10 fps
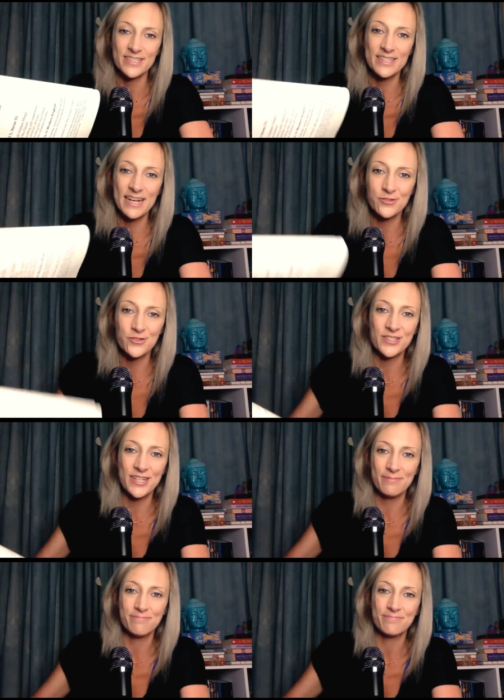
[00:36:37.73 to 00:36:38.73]
Isn't that
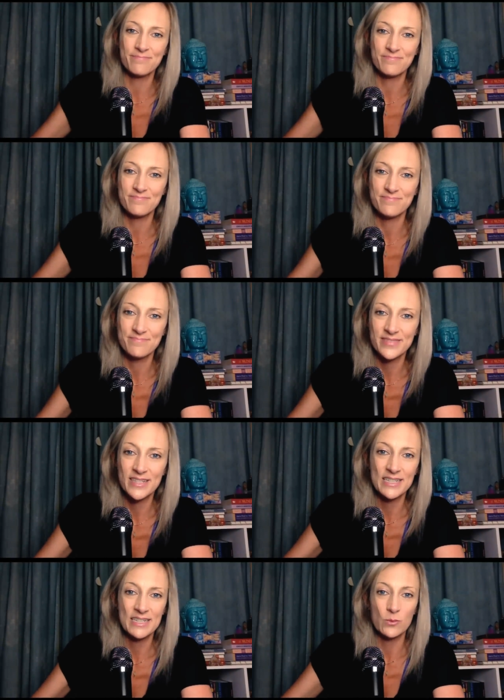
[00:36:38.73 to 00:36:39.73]
interesting?
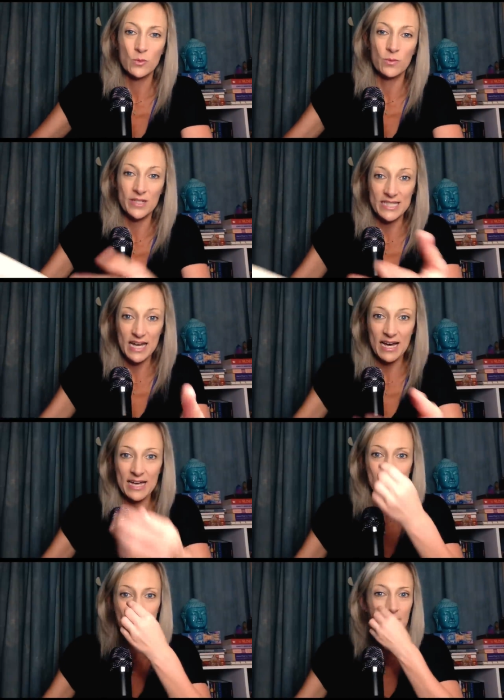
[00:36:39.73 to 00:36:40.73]
When we
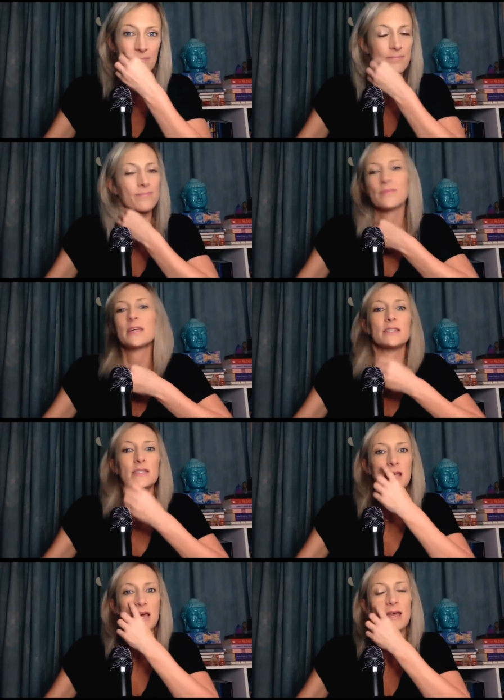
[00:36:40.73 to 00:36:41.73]
die,
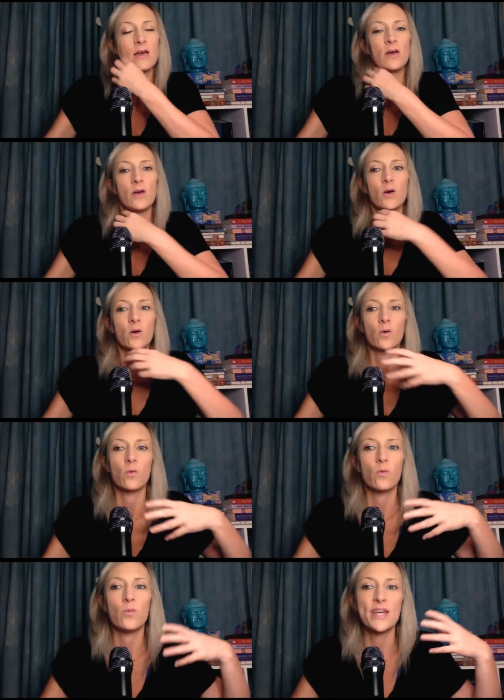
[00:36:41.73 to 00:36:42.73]
he's saying
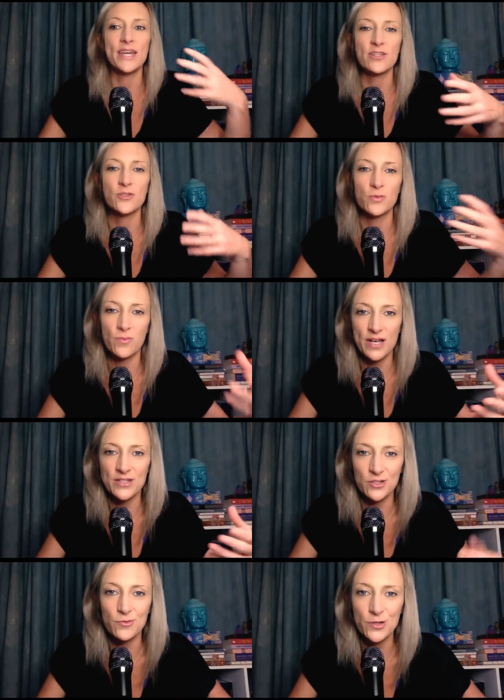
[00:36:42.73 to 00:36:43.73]
we get to
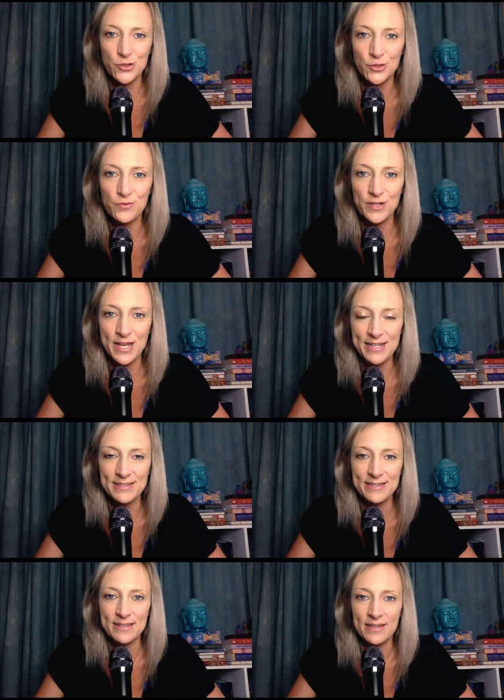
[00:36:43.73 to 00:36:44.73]
rest and
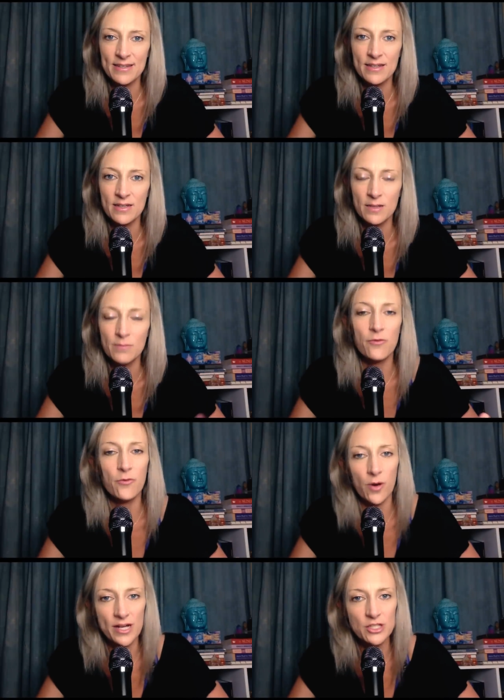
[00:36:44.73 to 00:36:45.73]
rejuvenate
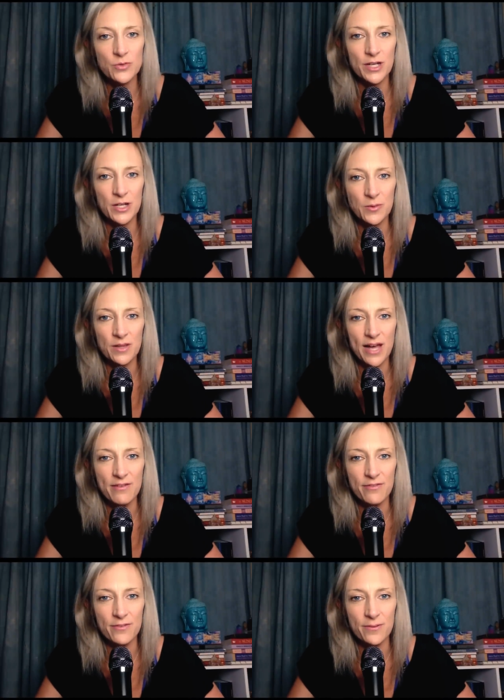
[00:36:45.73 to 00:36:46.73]
before entering a new
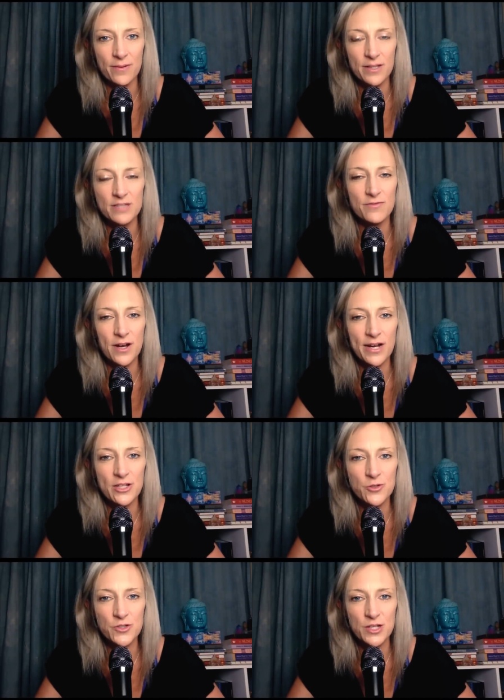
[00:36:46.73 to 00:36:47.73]
life. It's a very
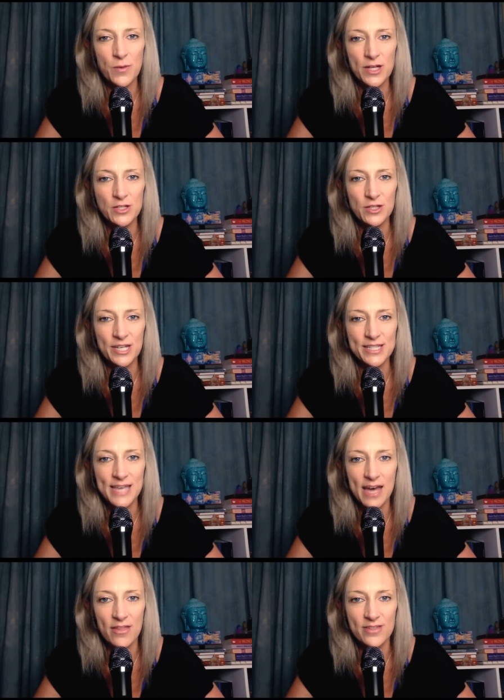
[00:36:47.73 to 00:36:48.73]
interesting way to look at
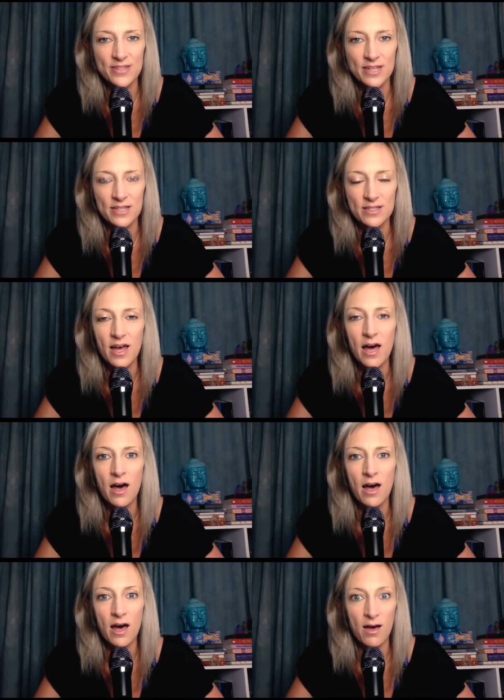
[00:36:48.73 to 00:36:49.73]
death, isn't it?
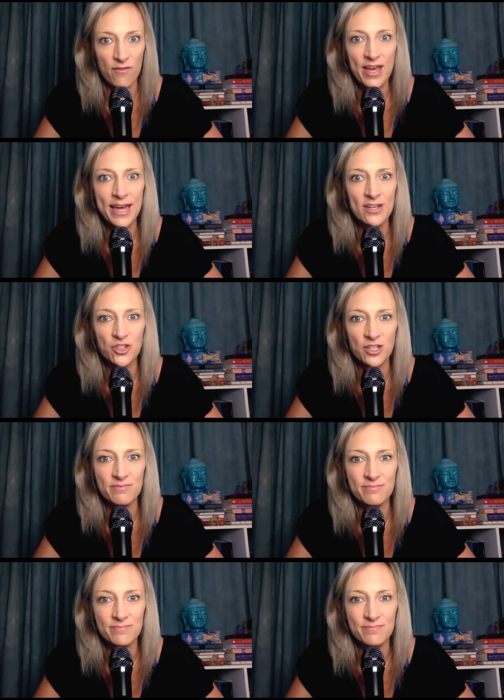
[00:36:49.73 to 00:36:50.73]
A vacation,
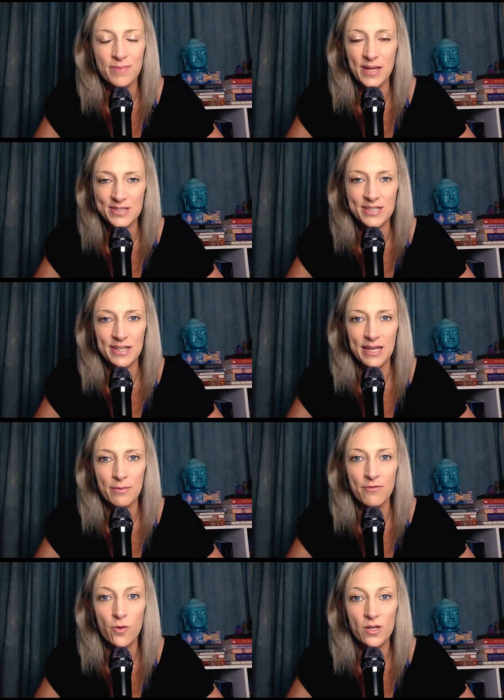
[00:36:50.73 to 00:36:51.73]
basically,
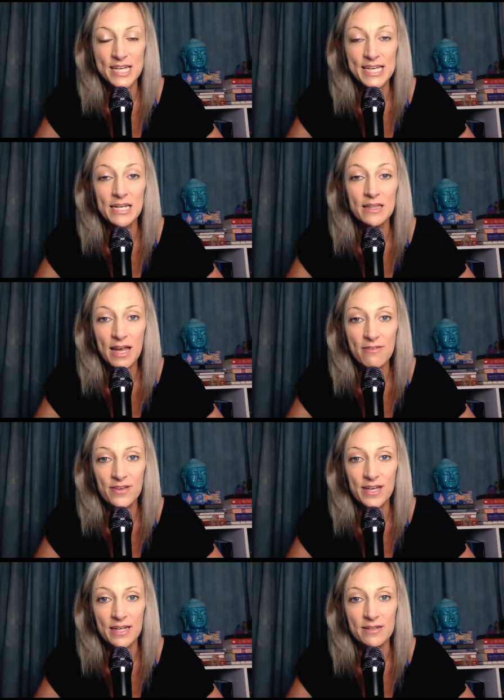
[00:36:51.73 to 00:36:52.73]
before taking life
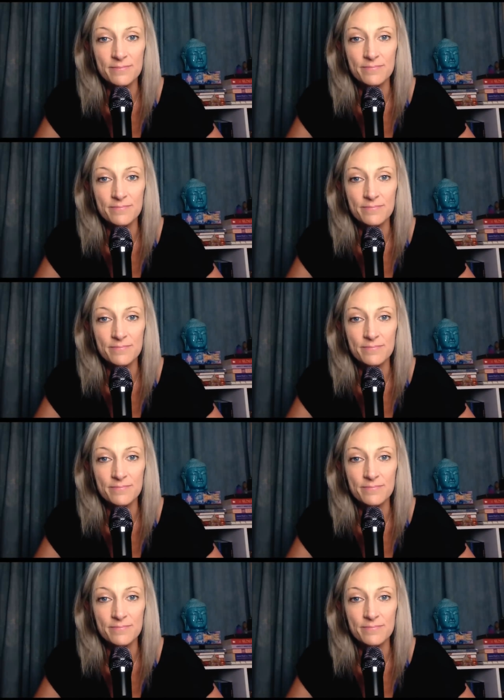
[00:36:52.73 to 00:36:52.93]
again.